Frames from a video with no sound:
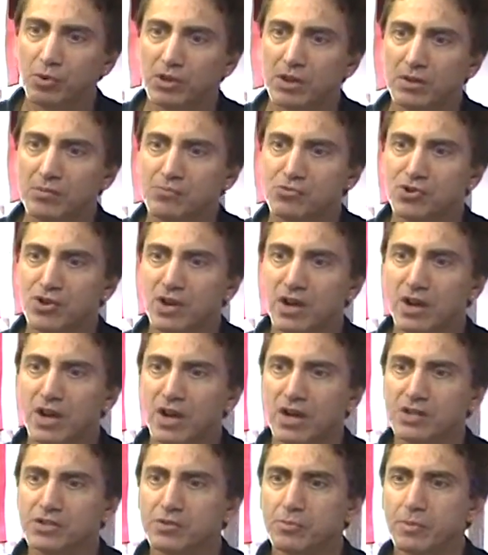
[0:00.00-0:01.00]
William
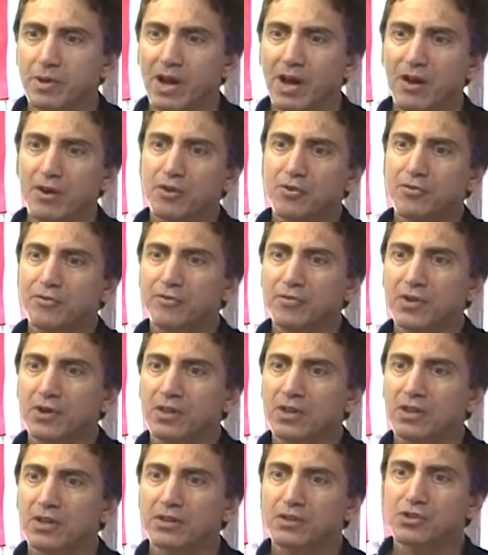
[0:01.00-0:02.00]
J. Eisenman. How are you
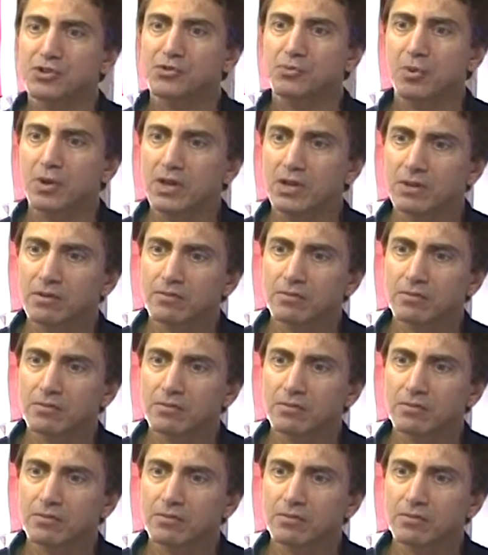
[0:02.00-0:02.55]
feeling this Is week?